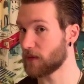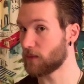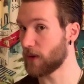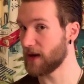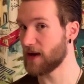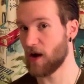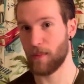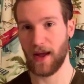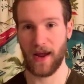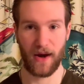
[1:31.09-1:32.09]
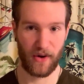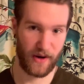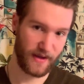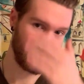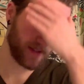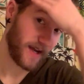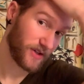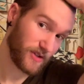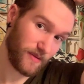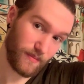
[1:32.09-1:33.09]
right now my hair is
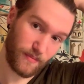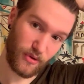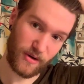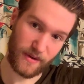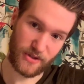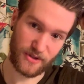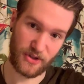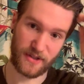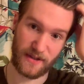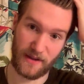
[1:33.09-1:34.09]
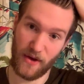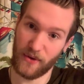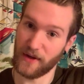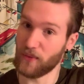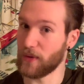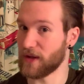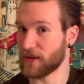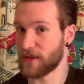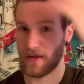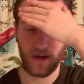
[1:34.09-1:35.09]
actually pretty much just loaded
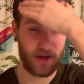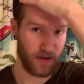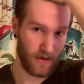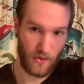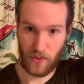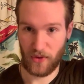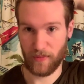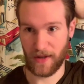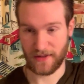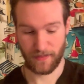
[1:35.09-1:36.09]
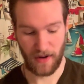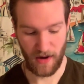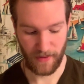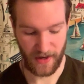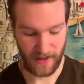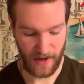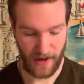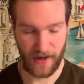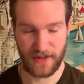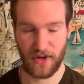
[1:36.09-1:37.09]
with oil-based pomade.
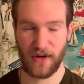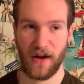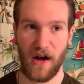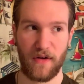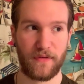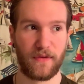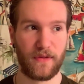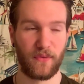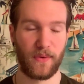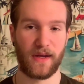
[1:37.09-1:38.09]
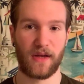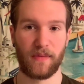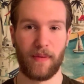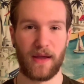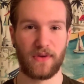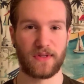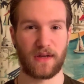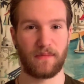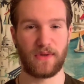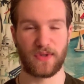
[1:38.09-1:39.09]
I started off the week by
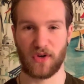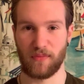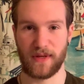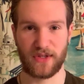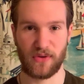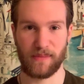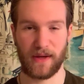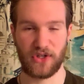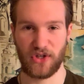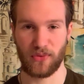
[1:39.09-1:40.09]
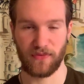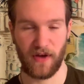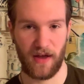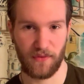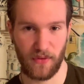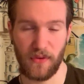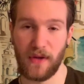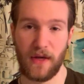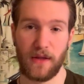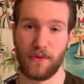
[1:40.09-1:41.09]
using Music or Misery by Sheer Revival.
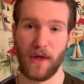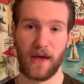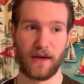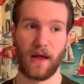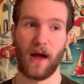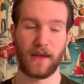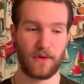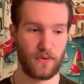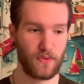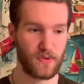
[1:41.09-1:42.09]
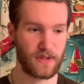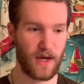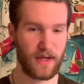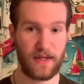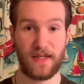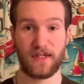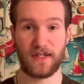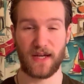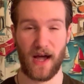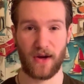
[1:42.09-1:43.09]
Then I used Easy
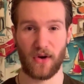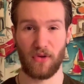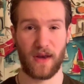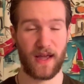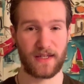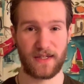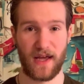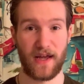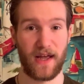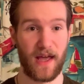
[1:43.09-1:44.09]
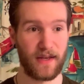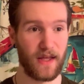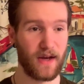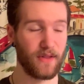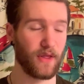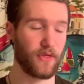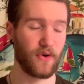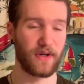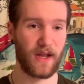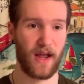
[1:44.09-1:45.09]
Tiger the next day, and then on the
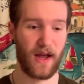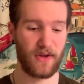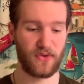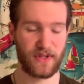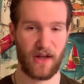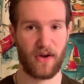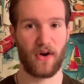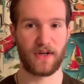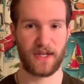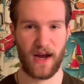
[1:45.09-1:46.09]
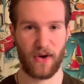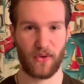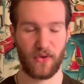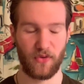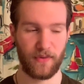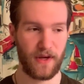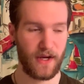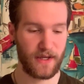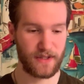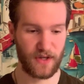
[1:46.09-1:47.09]
third day I used Lockhart's Hair Groom.
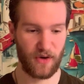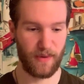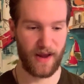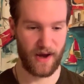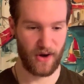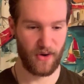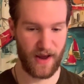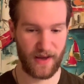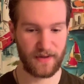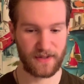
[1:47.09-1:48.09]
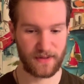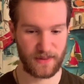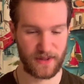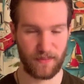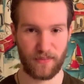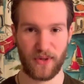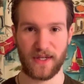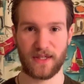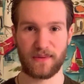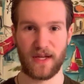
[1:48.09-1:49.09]
So my hair has some pretty
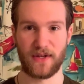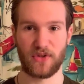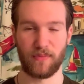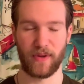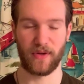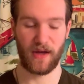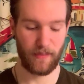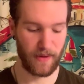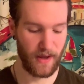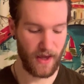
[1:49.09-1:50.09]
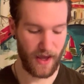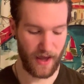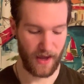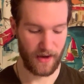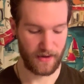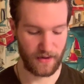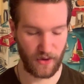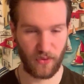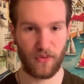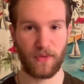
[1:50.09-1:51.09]
substantial buildup, and the
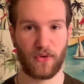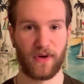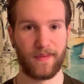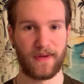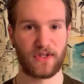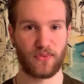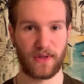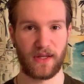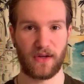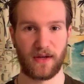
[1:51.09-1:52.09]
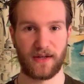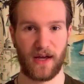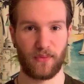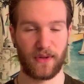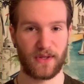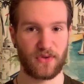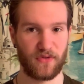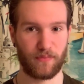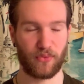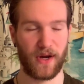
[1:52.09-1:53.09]
Groom Cream is really good at really sort
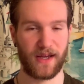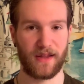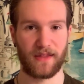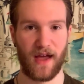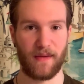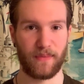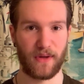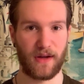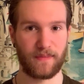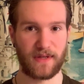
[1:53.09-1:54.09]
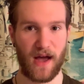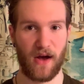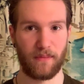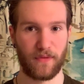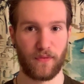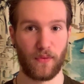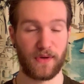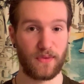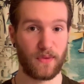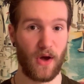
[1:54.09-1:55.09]
of breaking that buildup down before
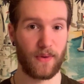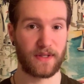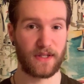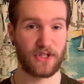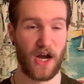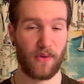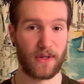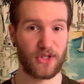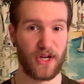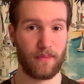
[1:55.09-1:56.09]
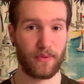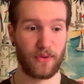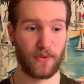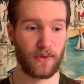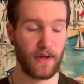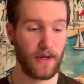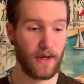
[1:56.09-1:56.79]
you go into the shower and shampoo,